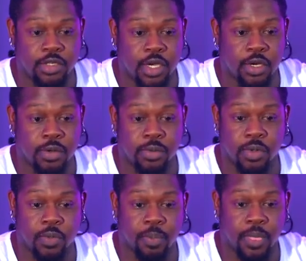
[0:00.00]
You know,
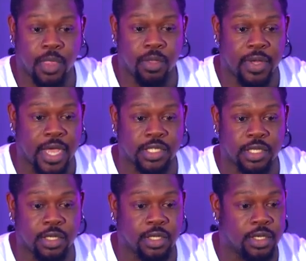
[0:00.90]
you got
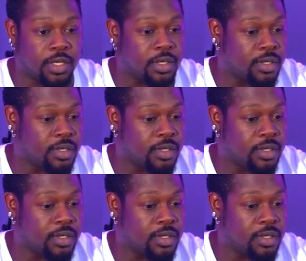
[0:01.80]
your your,